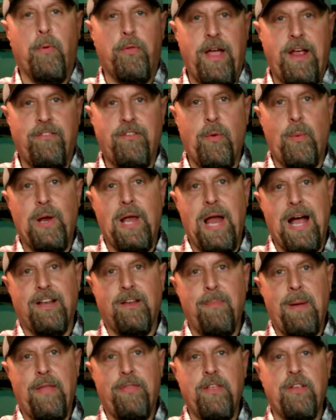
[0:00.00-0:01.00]
things that we liked
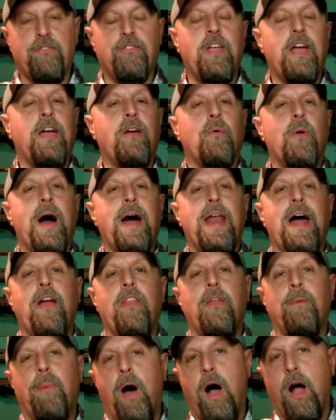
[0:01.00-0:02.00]
about this thing right out of
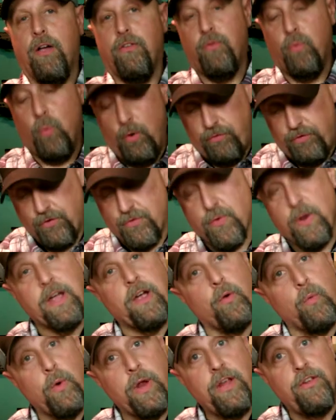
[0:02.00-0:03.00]
the box was the
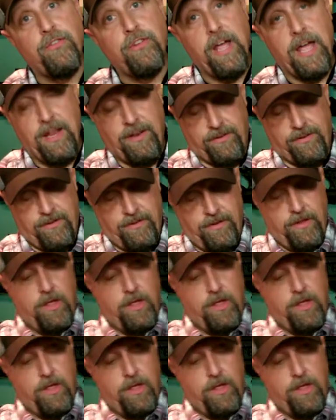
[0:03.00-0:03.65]
trigger reset.